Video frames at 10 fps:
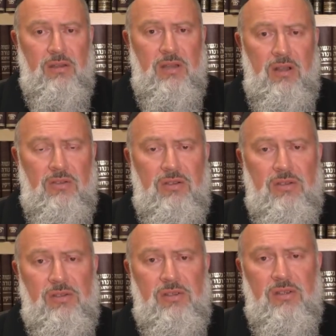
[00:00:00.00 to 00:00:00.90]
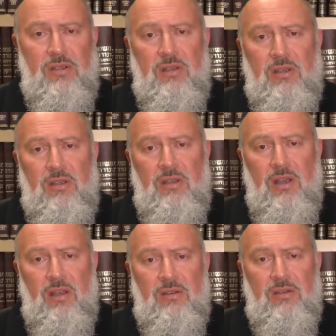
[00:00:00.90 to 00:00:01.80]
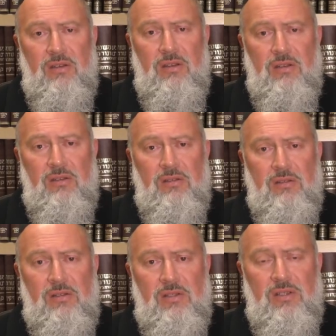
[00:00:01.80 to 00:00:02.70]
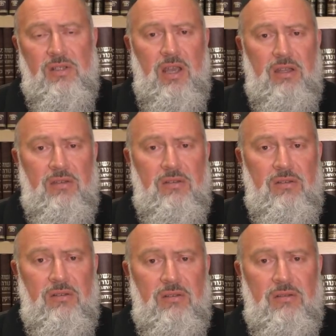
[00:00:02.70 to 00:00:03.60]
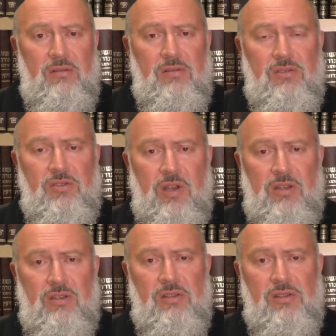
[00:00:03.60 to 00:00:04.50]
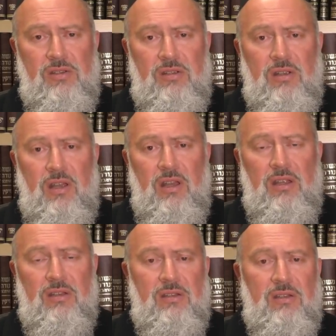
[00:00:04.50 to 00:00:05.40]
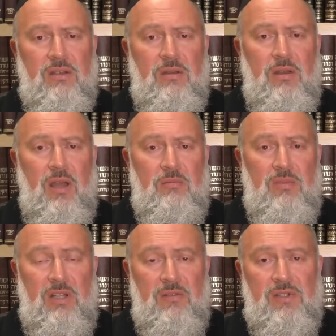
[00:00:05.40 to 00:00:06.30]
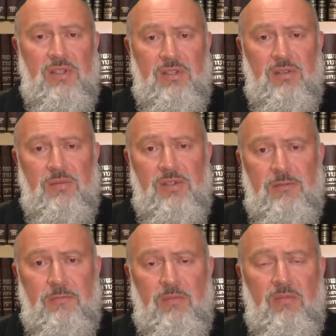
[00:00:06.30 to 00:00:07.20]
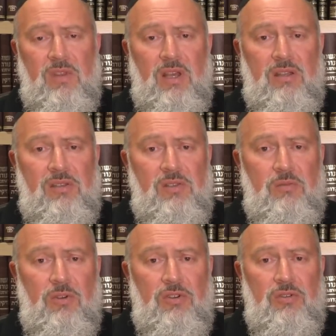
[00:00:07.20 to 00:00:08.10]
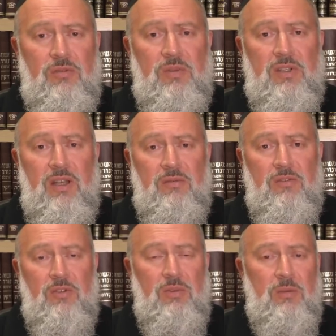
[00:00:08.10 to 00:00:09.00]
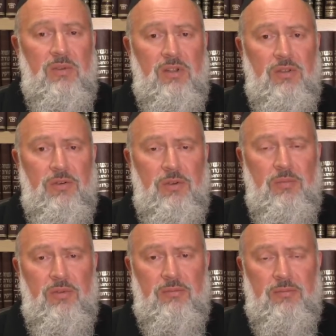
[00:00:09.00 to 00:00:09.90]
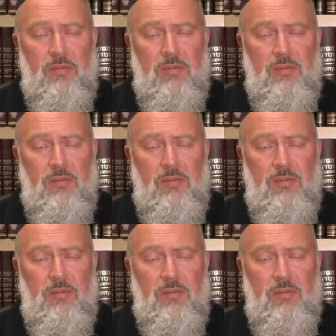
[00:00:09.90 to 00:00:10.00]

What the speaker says: cultures and societal structures and belief systems. That is what should be done for the people in Europe.